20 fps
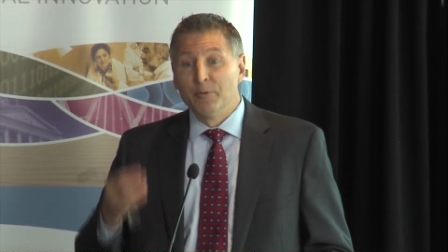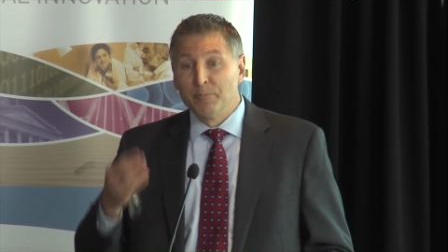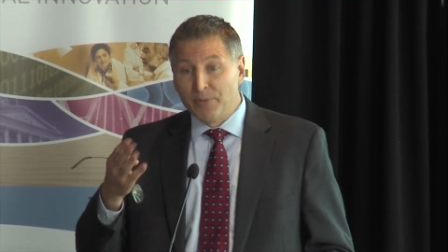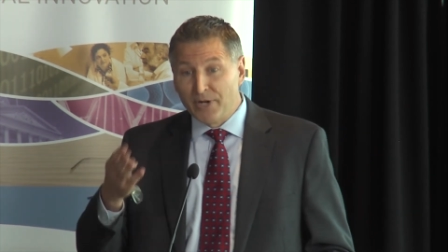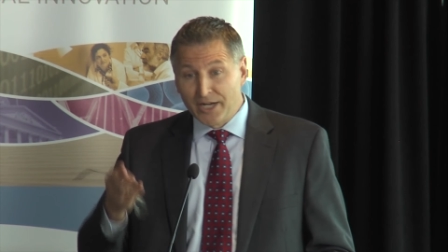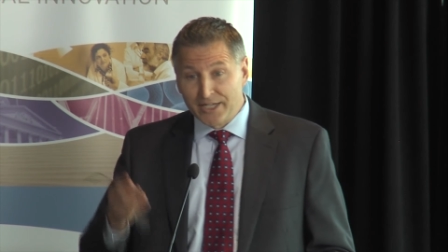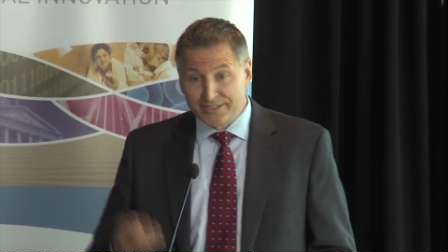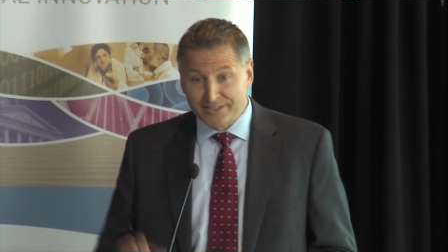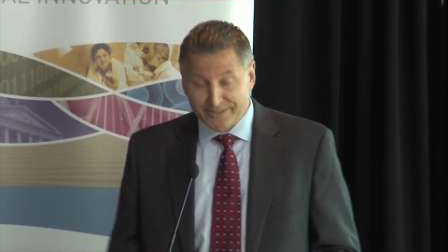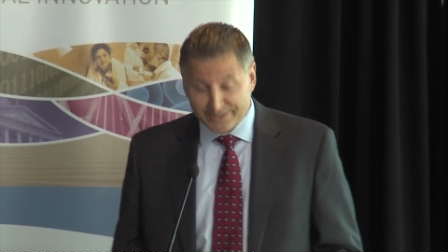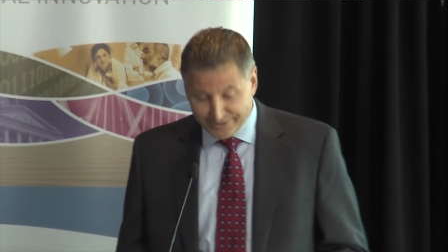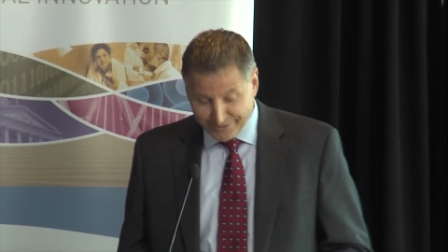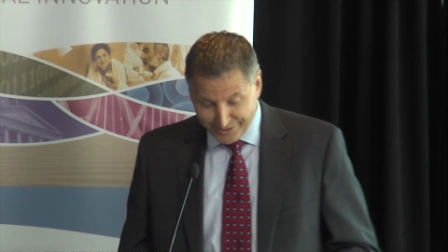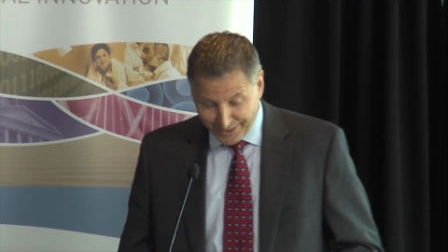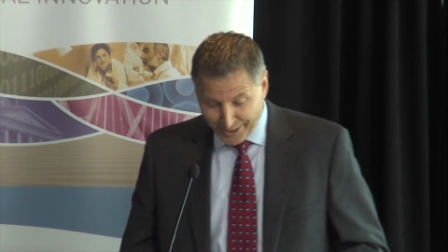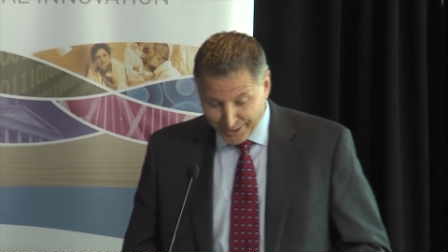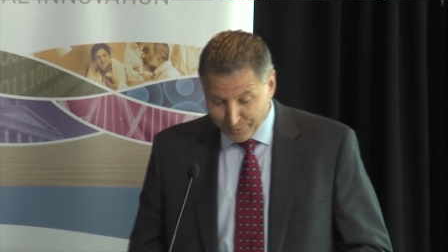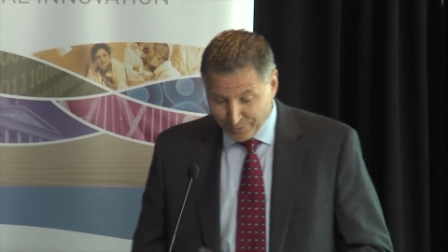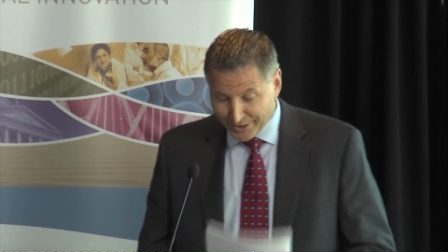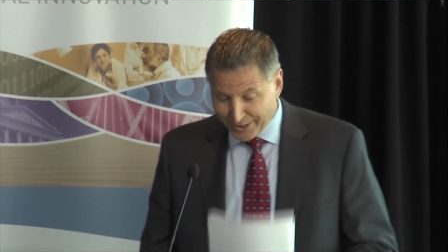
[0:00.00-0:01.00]
but
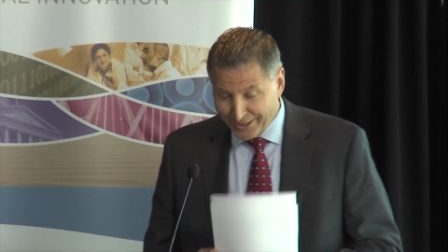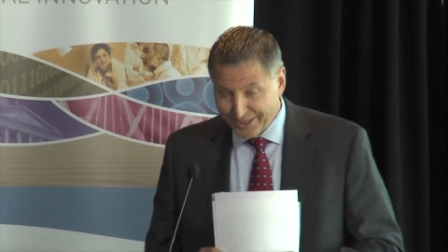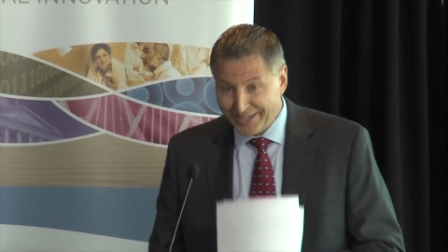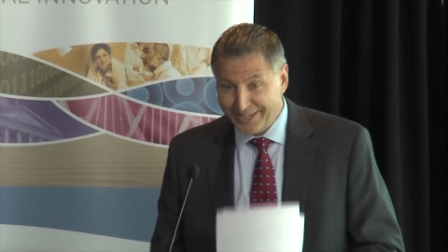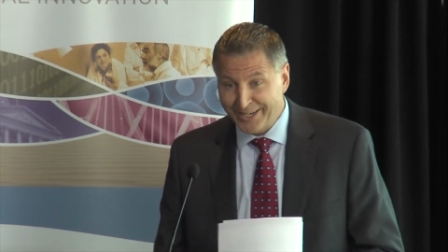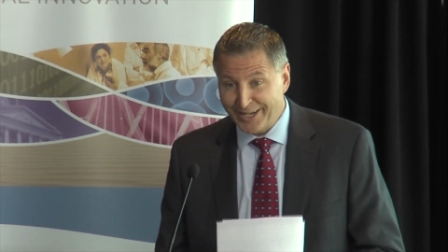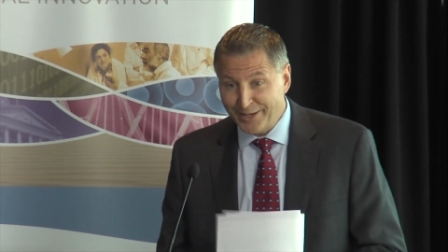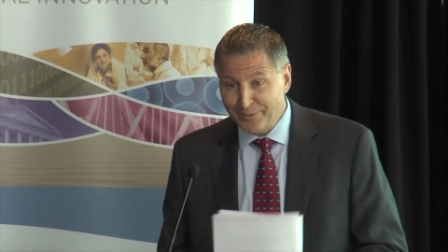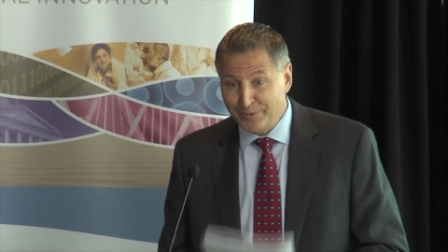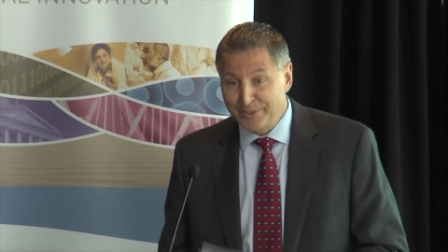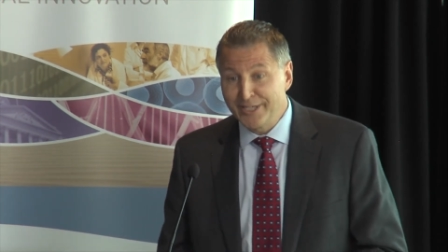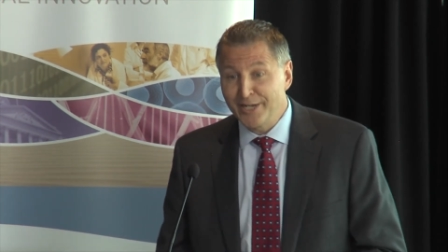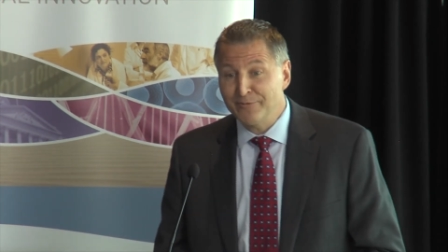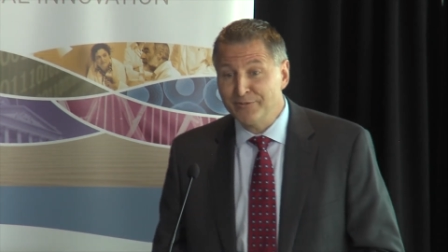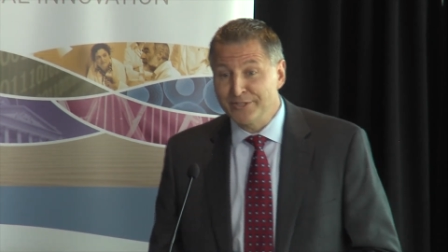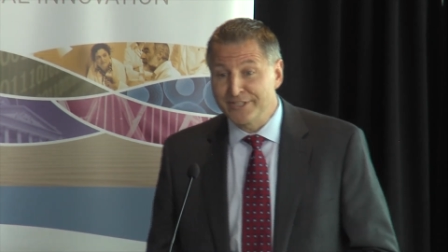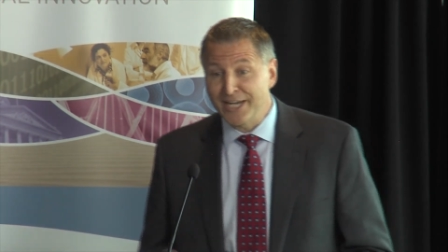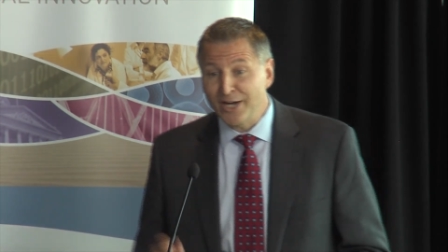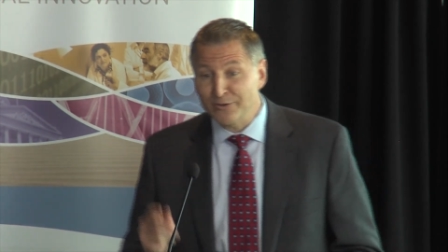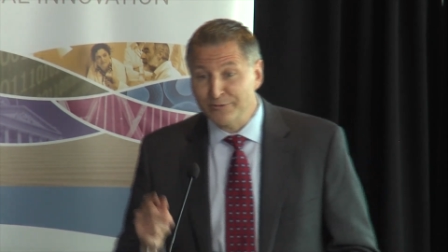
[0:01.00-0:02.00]
I would
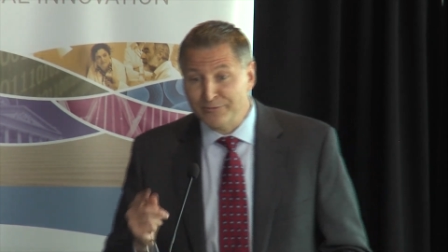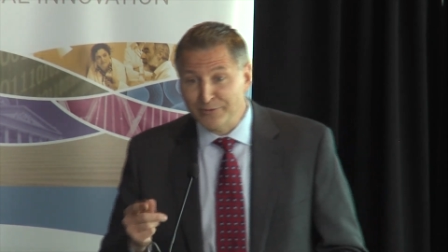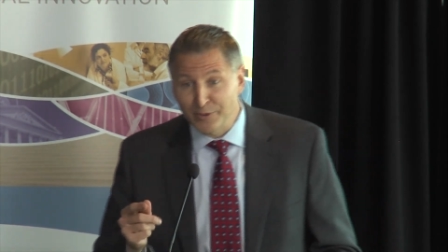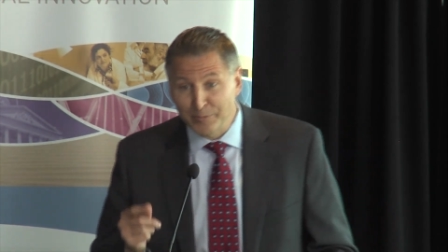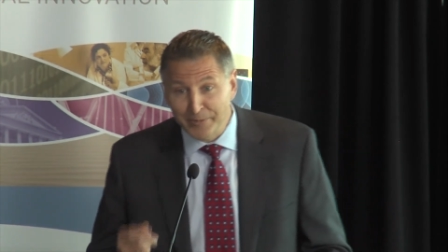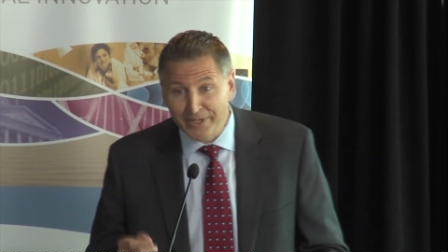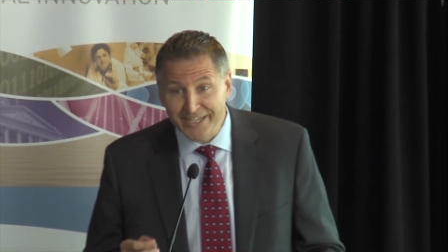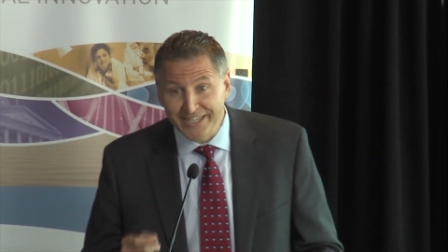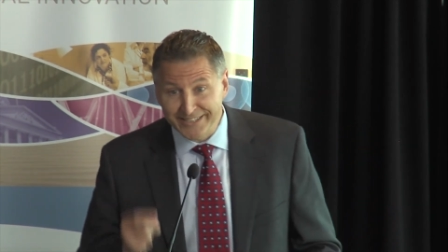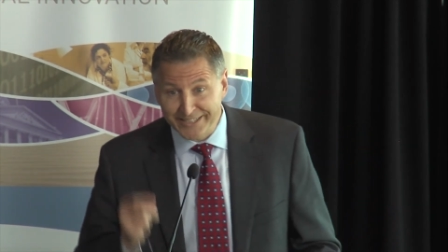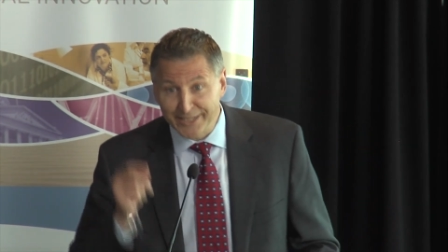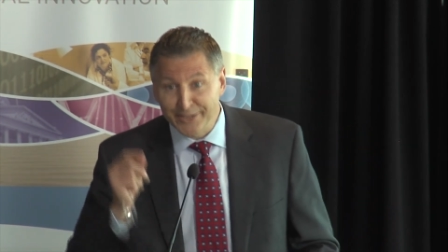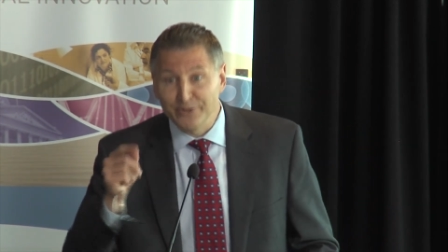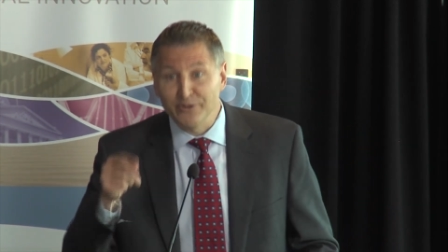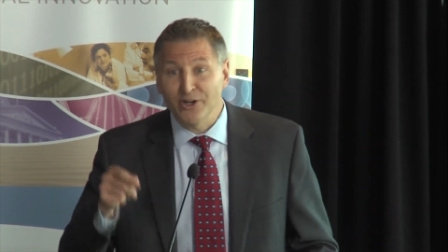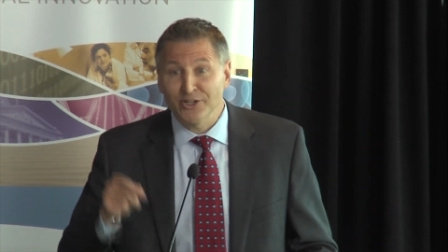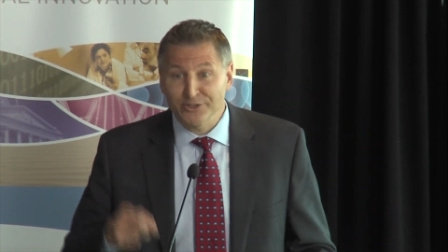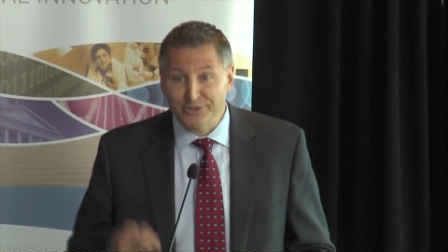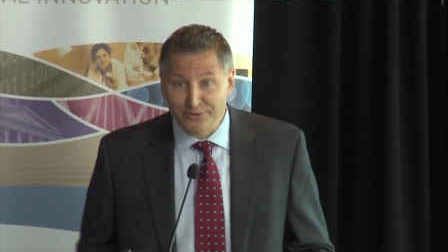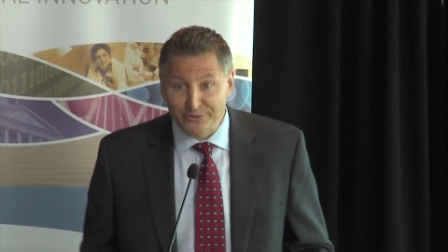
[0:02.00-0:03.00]
never doubt for a minute that you
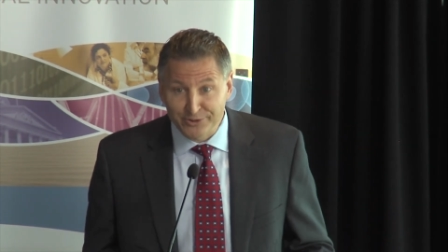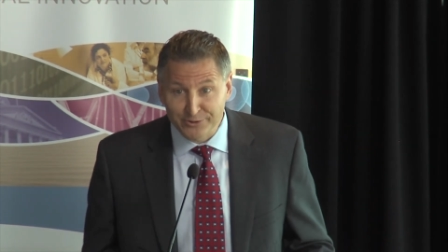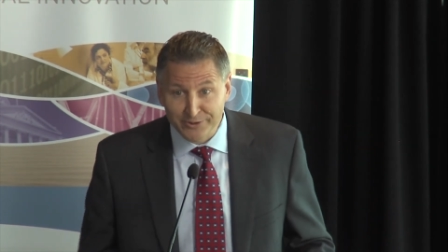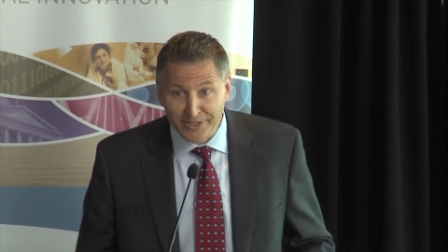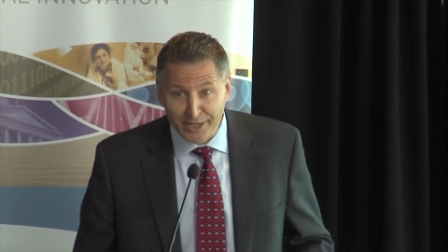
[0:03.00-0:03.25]
also do